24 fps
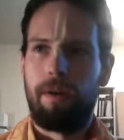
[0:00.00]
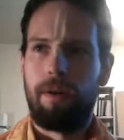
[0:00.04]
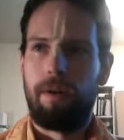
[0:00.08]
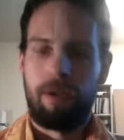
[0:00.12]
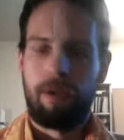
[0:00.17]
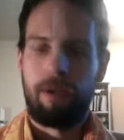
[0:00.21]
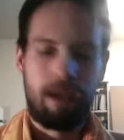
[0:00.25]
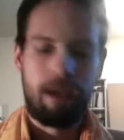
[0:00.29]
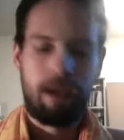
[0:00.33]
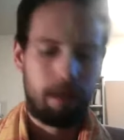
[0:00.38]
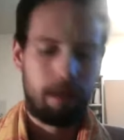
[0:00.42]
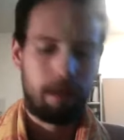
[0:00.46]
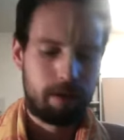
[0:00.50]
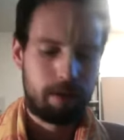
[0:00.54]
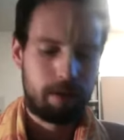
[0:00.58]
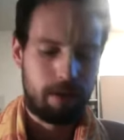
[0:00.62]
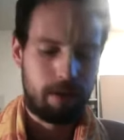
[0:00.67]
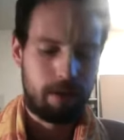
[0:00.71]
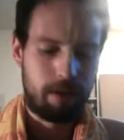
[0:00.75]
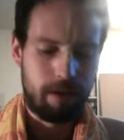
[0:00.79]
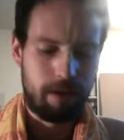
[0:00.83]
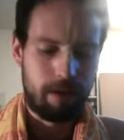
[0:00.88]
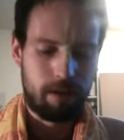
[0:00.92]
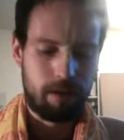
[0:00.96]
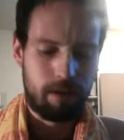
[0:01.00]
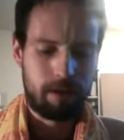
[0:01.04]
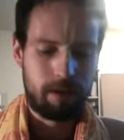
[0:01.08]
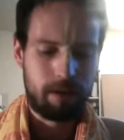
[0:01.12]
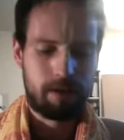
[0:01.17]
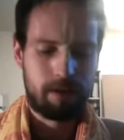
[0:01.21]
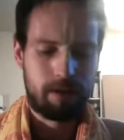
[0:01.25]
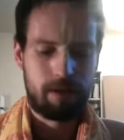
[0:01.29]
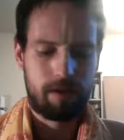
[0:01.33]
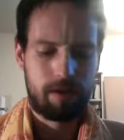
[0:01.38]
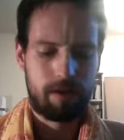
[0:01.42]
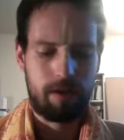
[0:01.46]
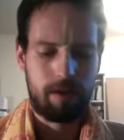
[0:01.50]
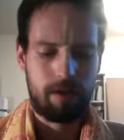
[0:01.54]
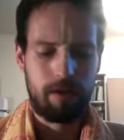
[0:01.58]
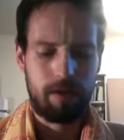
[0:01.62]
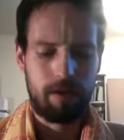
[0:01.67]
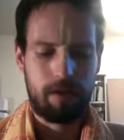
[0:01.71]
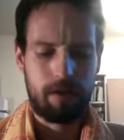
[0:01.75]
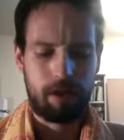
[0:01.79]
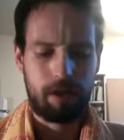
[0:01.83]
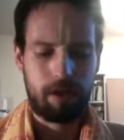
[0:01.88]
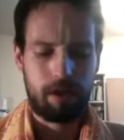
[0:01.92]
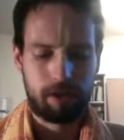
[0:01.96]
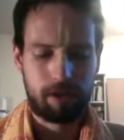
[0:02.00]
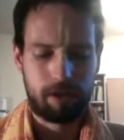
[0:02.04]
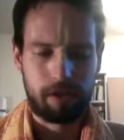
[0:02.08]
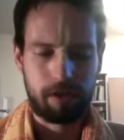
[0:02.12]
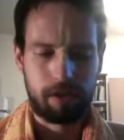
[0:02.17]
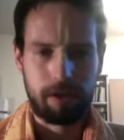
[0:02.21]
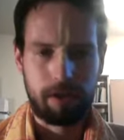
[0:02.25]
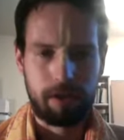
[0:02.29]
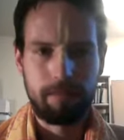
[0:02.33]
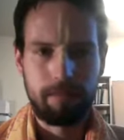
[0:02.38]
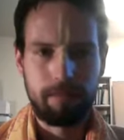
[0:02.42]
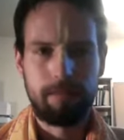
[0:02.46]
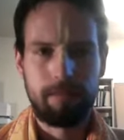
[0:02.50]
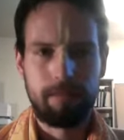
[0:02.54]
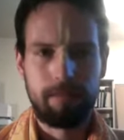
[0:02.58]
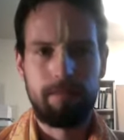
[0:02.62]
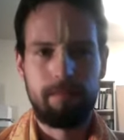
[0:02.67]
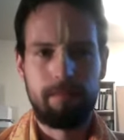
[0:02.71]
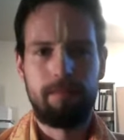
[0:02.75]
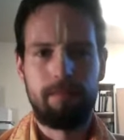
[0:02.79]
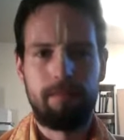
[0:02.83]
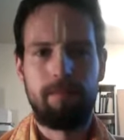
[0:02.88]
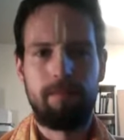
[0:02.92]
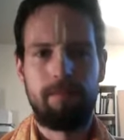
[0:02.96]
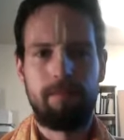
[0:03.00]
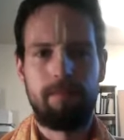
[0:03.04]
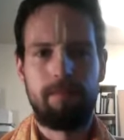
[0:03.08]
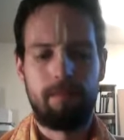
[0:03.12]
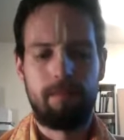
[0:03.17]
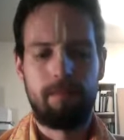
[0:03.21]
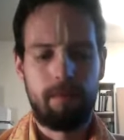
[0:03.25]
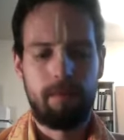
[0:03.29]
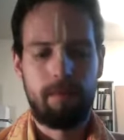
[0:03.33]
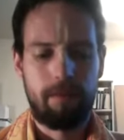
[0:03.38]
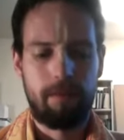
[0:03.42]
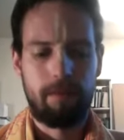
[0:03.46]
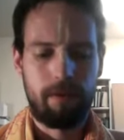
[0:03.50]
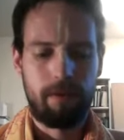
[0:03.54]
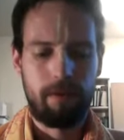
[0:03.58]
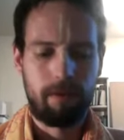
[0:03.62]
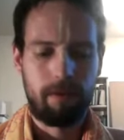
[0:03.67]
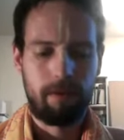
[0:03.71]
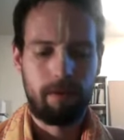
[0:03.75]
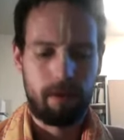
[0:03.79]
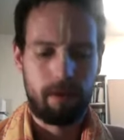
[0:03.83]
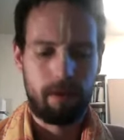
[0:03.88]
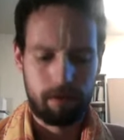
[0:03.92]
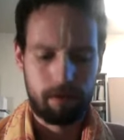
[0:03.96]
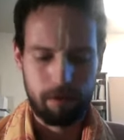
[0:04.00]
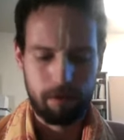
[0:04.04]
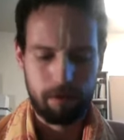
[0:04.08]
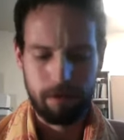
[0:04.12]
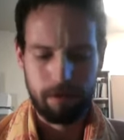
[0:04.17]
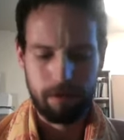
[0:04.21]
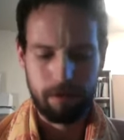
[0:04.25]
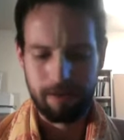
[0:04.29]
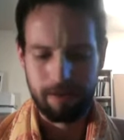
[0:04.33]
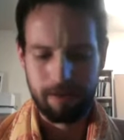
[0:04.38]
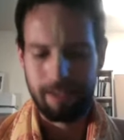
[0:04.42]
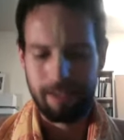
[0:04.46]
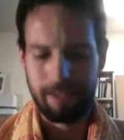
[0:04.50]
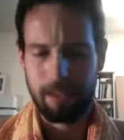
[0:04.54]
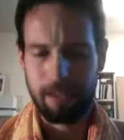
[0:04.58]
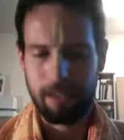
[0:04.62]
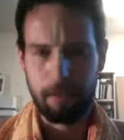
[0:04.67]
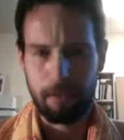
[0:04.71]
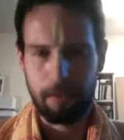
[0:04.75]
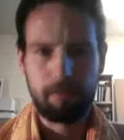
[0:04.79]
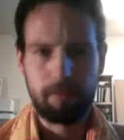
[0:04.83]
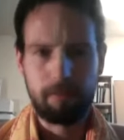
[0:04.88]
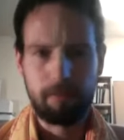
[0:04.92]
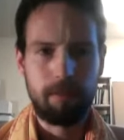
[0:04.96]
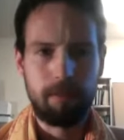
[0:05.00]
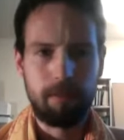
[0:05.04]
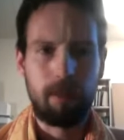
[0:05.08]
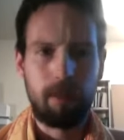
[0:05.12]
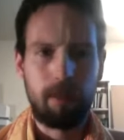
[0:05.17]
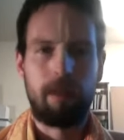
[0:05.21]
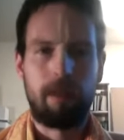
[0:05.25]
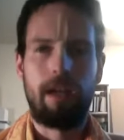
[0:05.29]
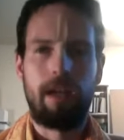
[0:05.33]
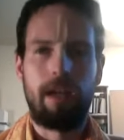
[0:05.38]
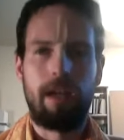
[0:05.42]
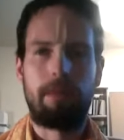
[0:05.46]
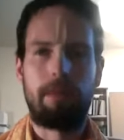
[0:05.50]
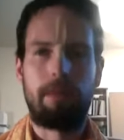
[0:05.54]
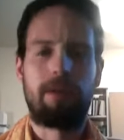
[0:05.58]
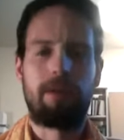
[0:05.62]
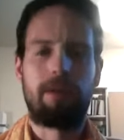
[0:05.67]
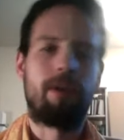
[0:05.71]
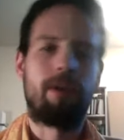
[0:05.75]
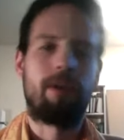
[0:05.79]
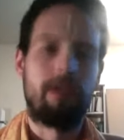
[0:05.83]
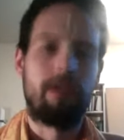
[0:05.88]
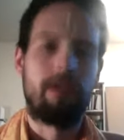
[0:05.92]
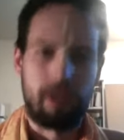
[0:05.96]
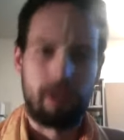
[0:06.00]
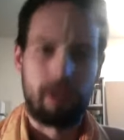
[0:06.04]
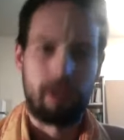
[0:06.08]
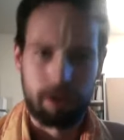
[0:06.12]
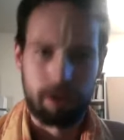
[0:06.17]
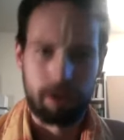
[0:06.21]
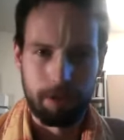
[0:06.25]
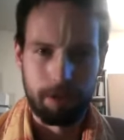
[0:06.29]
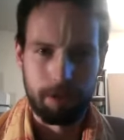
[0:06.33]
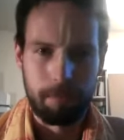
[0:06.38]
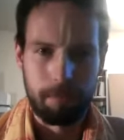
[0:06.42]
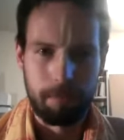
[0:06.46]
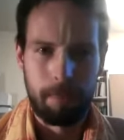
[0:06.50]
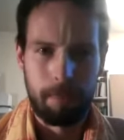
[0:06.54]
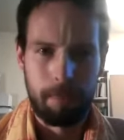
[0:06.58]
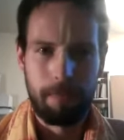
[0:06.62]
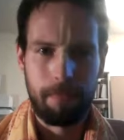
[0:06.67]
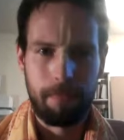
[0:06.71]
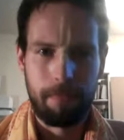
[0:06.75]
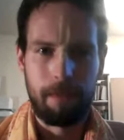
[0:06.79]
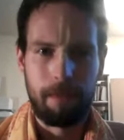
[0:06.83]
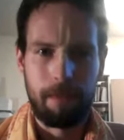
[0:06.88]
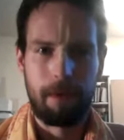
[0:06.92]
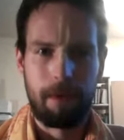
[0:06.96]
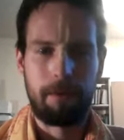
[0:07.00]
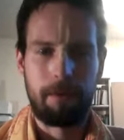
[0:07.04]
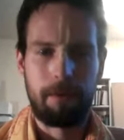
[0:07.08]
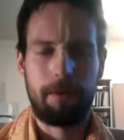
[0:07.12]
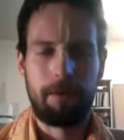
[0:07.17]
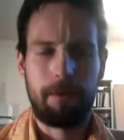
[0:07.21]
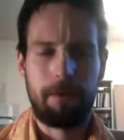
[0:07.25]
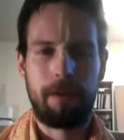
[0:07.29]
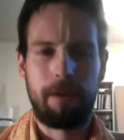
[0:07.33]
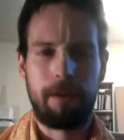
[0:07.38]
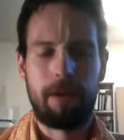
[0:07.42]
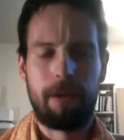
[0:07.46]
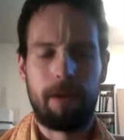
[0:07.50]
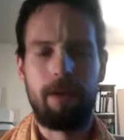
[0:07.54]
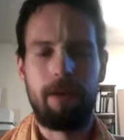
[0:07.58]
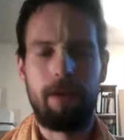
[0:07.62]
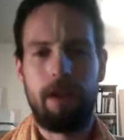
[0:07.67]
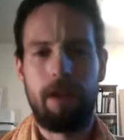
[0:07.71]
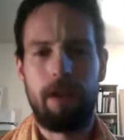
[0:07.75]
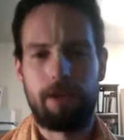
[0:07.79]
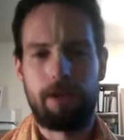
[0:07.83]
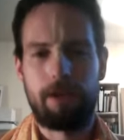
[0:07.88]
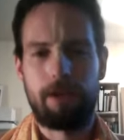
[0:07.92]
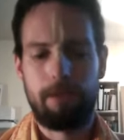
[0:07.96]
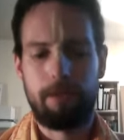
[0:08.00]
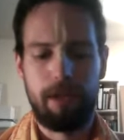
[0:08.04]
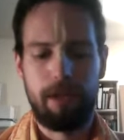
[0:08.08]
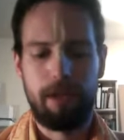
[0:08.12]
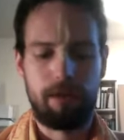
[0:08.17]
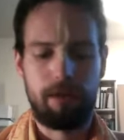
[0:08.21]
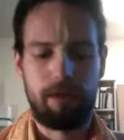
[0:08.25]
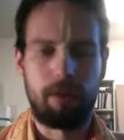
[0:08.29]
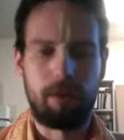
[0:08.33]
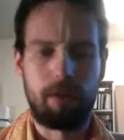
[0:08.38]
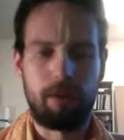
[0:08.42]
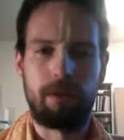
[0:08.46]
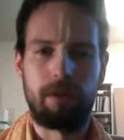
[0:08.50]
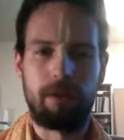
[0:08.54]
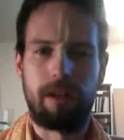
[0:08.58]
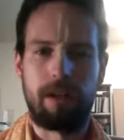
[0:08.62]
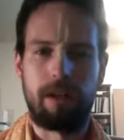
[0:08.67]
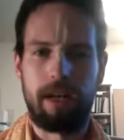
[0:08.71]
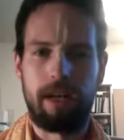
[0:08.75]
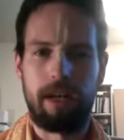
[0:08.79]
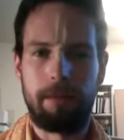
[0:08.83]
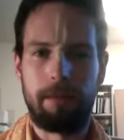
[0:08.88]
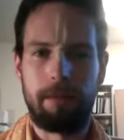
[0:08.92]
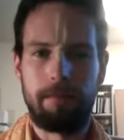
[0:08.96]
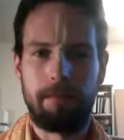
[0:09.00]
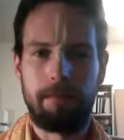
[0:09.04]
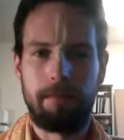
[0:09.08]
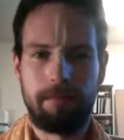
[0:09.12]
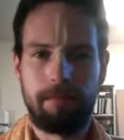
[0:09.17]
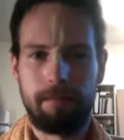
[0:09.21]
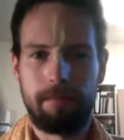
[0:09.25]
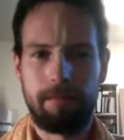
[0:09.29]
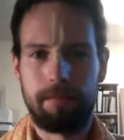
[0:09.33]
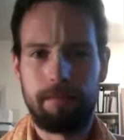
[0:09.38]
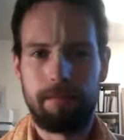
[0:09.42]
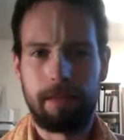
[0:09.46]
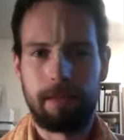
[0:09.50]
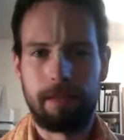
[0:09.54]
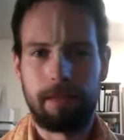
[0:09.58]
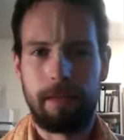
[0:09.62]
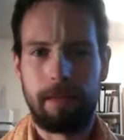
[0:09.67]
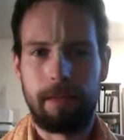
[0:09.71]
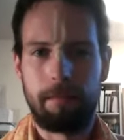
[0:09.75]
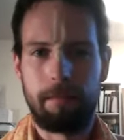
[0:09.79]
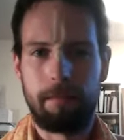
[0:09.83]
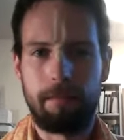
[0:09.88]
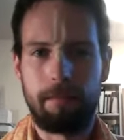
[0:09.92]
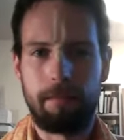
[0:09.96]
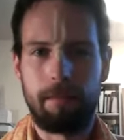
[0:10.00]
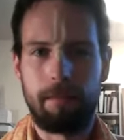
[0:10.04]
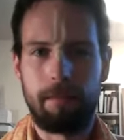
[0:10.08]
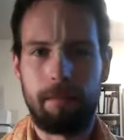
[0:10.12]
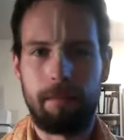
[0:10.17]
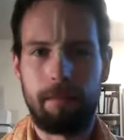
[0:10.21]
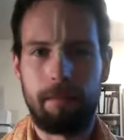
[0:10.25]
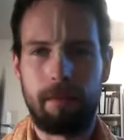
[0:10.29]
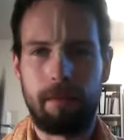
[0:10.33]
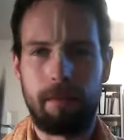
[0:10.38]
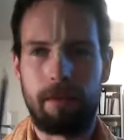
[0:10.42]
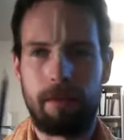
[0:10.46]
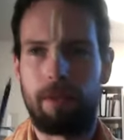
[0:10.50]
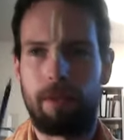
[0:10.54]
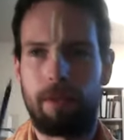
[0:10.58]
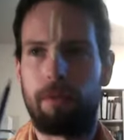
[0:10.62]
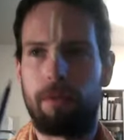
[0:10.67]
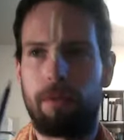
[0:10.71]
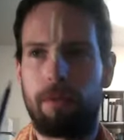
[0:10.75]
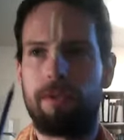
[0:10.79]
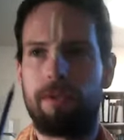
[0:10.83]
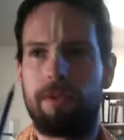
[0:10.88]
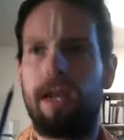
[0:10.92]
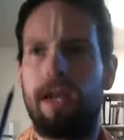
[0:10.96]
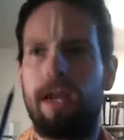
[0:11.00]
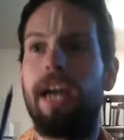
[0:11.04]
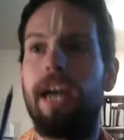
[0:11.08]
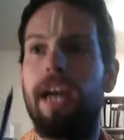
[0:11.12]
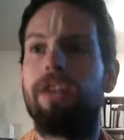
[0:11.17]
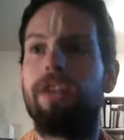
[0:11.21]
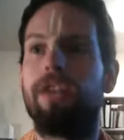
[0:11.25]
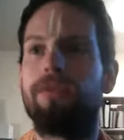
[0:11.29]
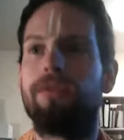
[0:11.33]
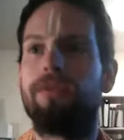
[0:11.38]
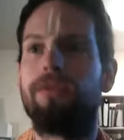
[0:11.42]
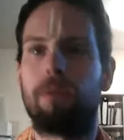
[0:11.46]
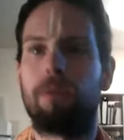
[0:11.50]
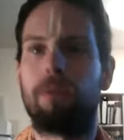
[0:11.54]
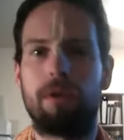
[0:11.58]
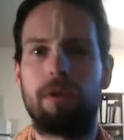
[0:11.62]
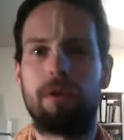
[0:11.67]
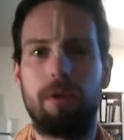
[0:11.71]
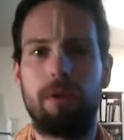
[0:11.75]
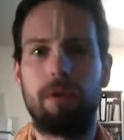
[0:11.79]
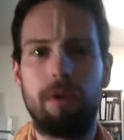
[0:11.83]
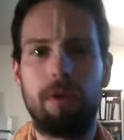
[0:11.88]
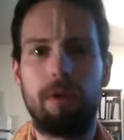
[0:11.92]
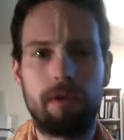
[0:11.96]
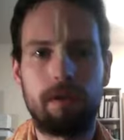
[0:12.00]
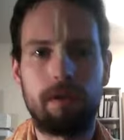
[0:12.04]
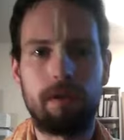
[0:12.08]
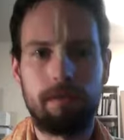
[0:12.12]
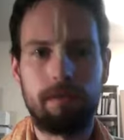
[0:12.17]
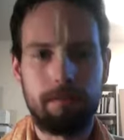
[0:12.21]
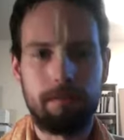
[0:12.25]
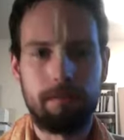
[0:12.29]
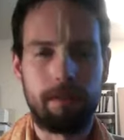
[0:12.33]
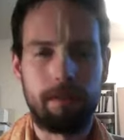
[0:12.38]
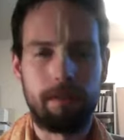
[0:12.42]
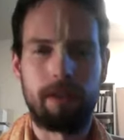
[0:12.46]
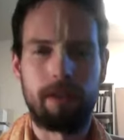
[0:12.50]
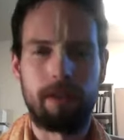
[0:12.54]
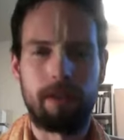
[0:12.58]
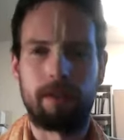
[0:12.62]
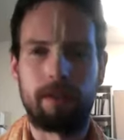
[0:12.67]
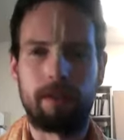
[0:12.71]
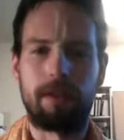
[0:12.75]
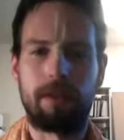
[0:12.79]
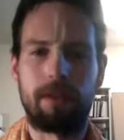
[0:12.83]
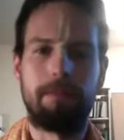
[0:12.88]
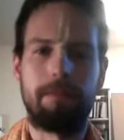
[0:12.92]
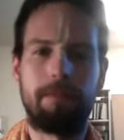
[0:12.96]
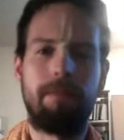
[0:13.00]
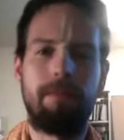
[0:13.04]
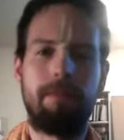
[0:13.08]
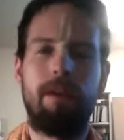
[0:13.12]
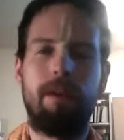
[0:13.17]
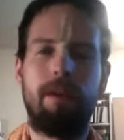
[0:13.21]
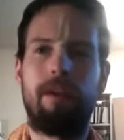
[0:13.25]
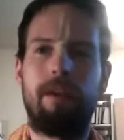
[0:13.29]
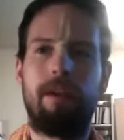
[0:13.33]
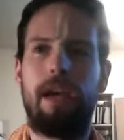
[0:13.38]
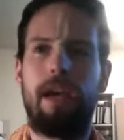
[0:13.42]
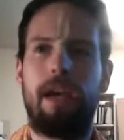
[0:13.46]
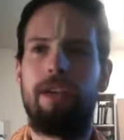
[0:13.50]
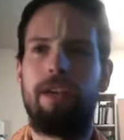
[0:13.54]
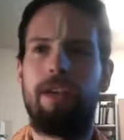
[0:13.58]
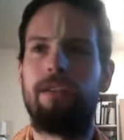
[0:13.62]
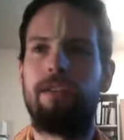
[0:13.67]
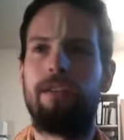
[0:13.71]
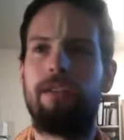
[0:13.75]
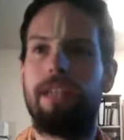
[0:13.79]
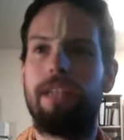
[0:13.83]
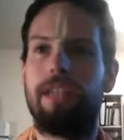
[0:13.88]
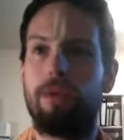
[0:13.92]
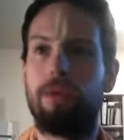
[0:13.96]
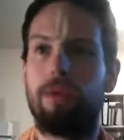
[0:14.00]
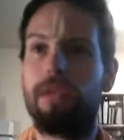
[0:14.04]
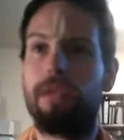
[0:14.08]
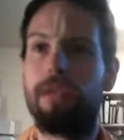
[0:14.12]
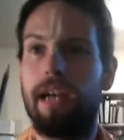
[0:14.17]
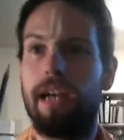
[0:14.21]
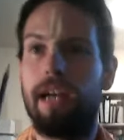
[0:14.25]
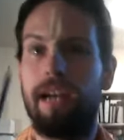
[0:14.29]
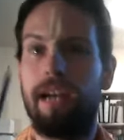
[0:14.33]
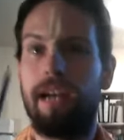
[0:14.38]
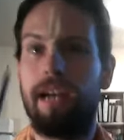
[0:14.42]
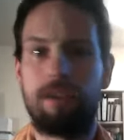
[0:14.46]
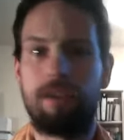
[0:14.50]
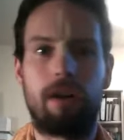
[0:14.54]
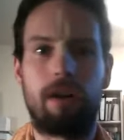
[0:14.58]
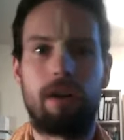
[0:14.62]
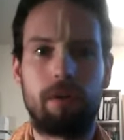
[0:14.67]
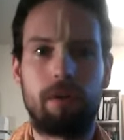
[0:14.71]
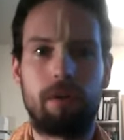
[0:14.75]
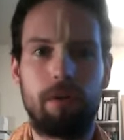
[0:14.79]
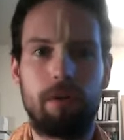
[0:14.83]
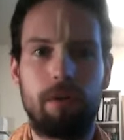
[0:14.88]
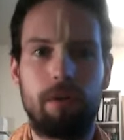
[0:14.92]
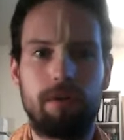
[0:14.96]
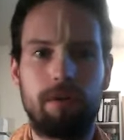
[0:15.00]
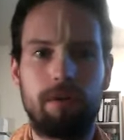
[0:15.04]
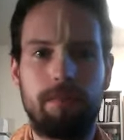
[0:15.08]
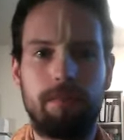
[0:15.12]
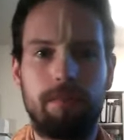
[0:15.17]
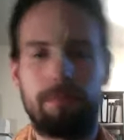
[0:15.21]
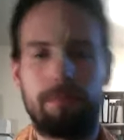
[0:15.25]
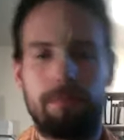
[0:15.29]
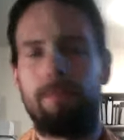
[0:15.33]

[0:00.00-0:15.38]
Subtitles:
he comes to kill this asura, also known as a demon, named Hiranyaksha. Now, Hiranyaksha means golden eye, okay? Or in other words, eyes for gold, basically. And literally eyes that are golden.